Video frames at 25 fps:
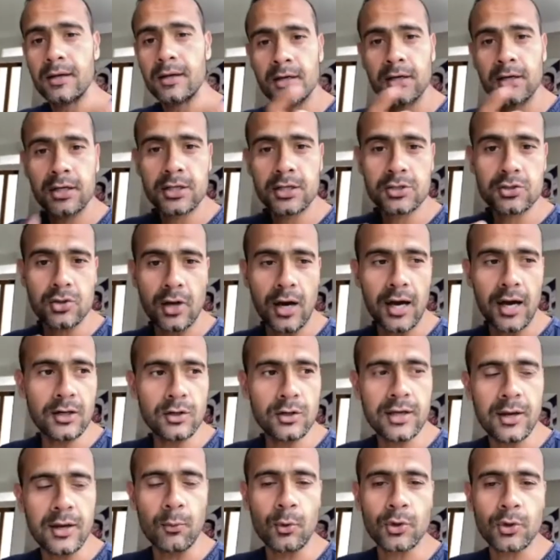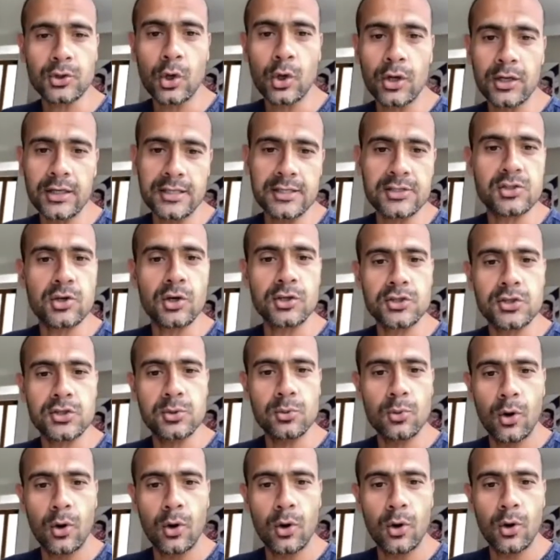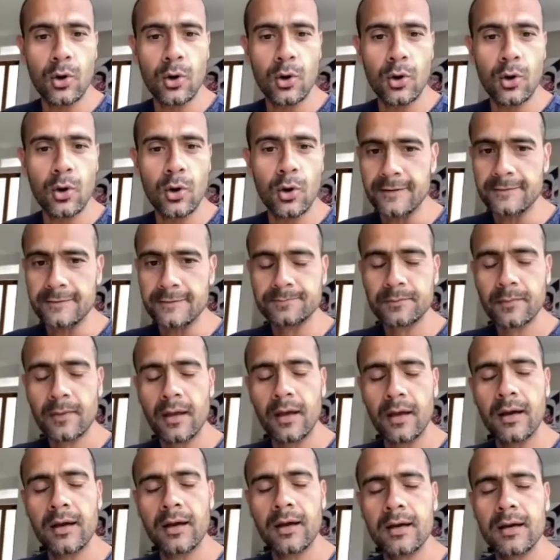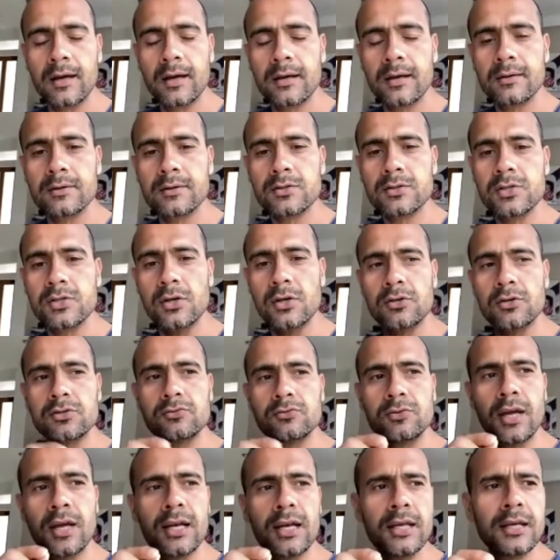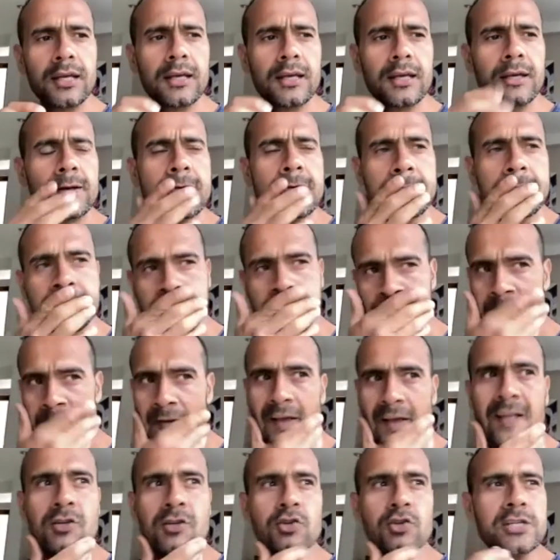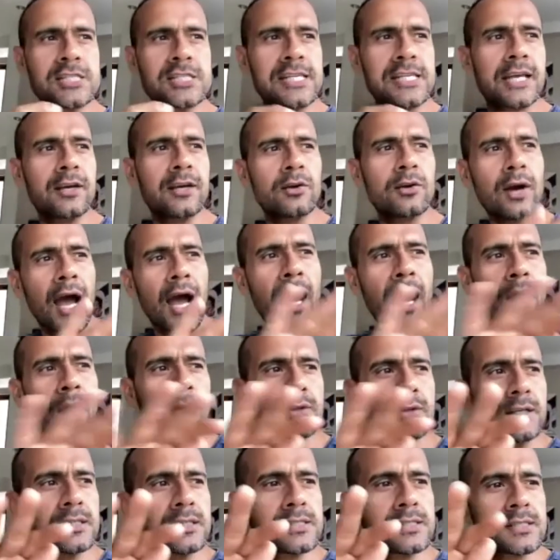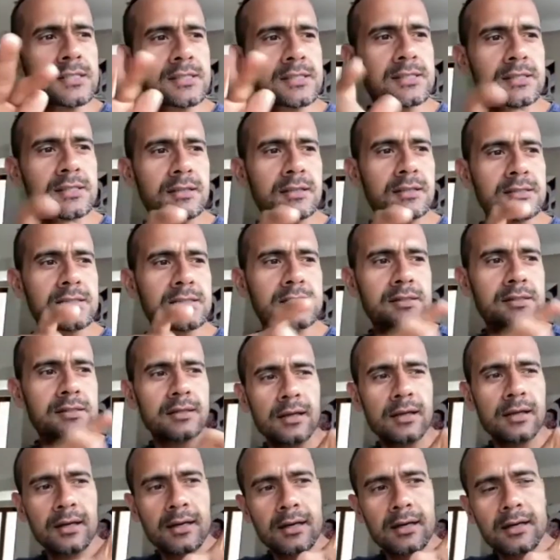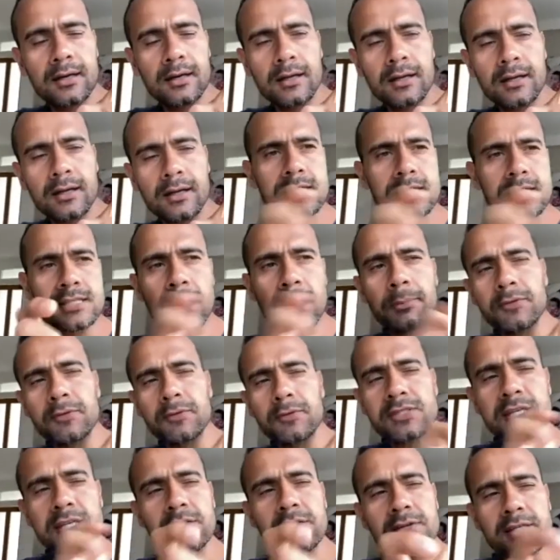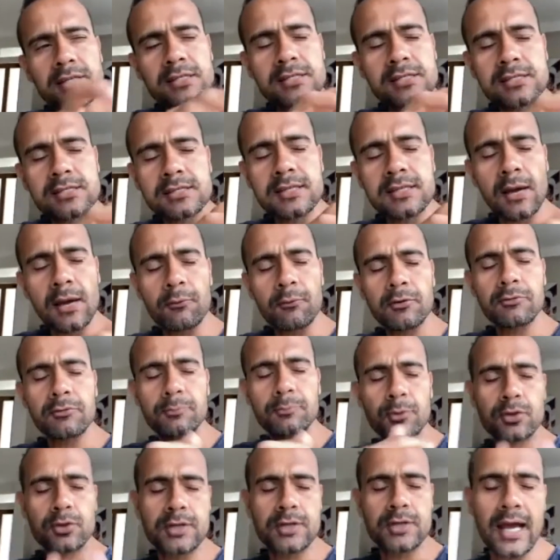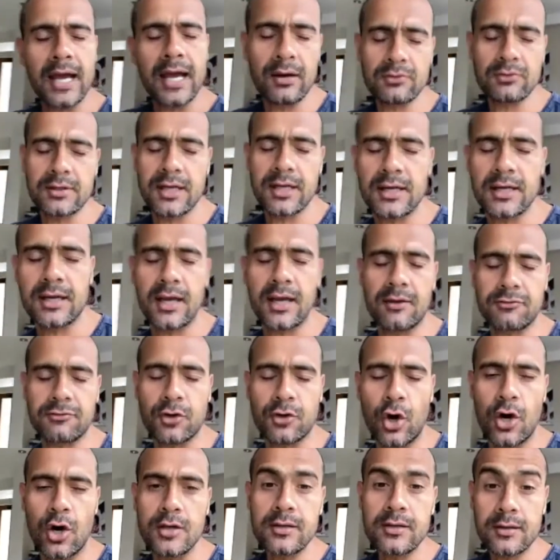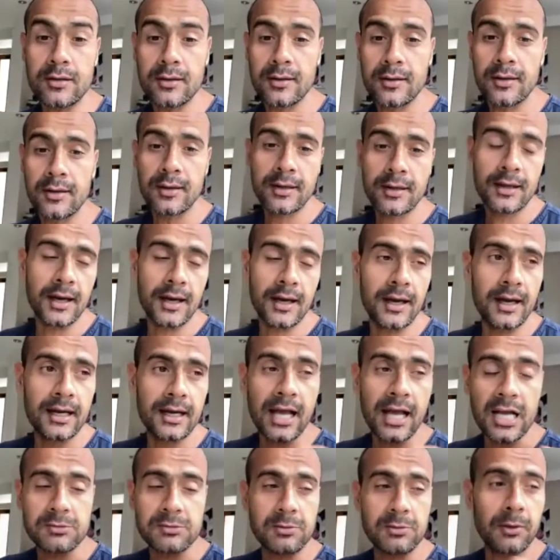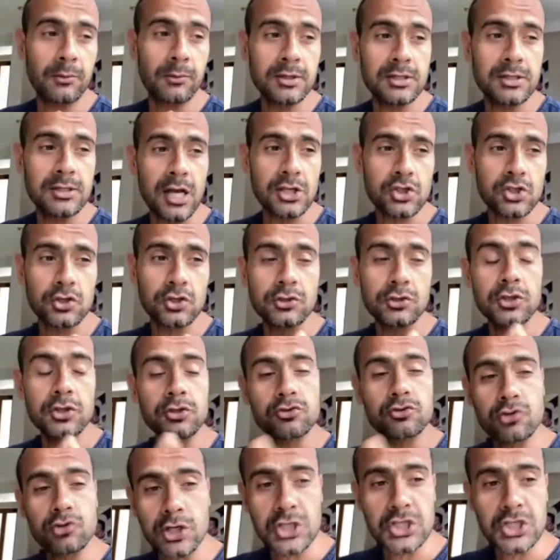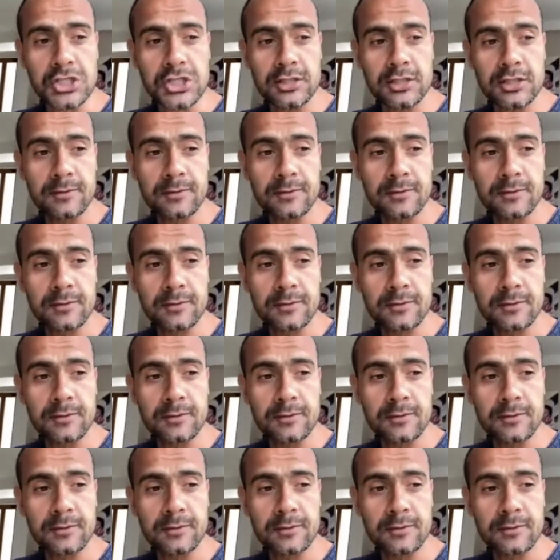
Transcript: try and look at what Ollie's got to offer. So it's really interesting how this last couple of series that we've put out there have gone. Last week we touched on nutrition,